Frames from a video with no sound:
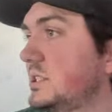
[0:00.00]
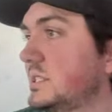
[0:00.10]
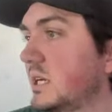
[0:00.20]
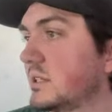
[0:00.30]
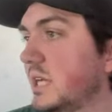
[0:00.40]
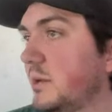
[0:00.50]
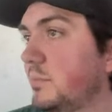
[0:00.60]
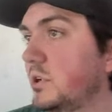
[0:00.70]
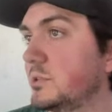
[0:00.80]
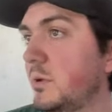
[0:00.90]
just outside
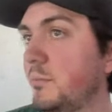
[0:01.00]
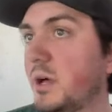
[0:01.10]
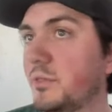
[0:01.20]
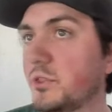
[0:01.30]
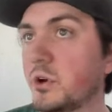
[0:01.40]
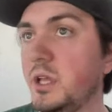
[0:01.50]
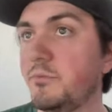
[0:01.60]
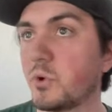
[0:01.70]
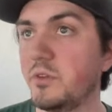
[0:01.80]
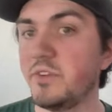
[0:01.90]
of Bozeman, about
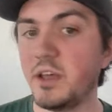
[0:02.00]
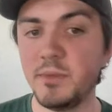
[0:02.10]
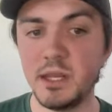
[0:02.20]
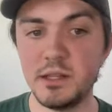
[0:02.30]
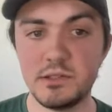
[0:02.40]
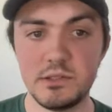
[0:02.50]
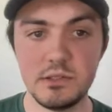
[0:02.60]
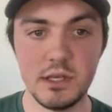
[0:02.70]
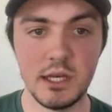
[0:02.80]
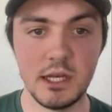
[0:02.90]
30-45
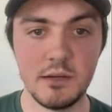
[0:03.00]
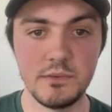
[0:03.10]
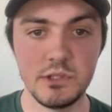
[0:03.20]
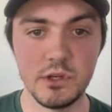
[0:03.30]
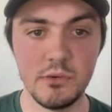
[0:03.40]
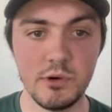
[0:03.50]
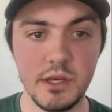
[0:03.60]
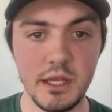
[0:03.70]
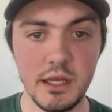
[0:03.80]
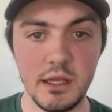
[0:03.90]
minutes. So good
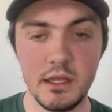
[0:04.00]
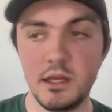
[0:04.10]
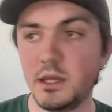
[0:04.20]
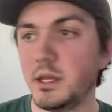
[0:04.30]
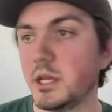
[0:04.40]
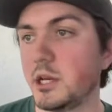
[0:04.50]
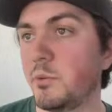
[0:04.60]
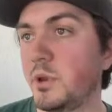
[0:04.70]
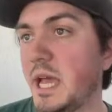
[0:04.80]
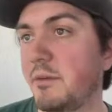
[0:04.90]
one to
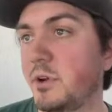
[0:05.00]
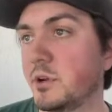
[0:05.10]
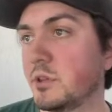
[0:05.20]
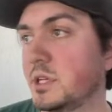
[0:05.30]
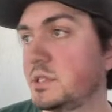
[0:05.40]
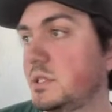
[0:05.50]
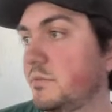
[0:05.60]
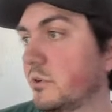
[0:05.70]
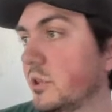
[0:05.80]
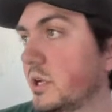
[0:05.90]
have on your
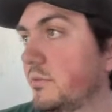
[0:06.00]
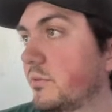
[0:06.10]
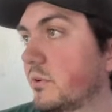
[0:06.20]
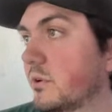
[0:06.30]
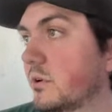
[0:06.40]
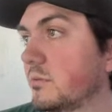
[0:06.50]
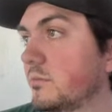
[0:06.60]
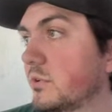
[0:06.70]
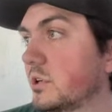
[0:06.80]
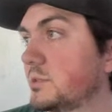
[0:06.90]
list if you're looking for
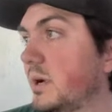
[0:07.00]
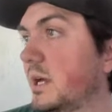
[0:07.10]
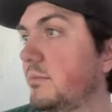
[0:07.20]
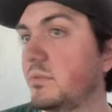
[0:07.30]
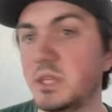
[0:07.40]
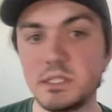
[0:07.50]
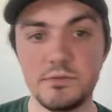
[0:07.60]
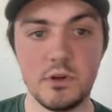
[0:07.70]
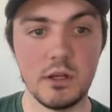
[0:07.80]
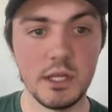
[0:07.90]
a spot
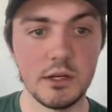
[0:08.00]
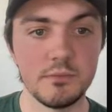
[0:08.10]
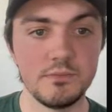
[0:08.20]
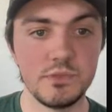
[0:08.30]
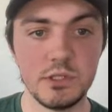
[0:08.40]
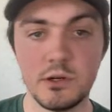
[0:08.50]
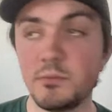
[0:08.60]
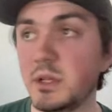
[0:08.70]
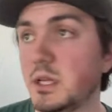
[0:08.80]
this fall here. So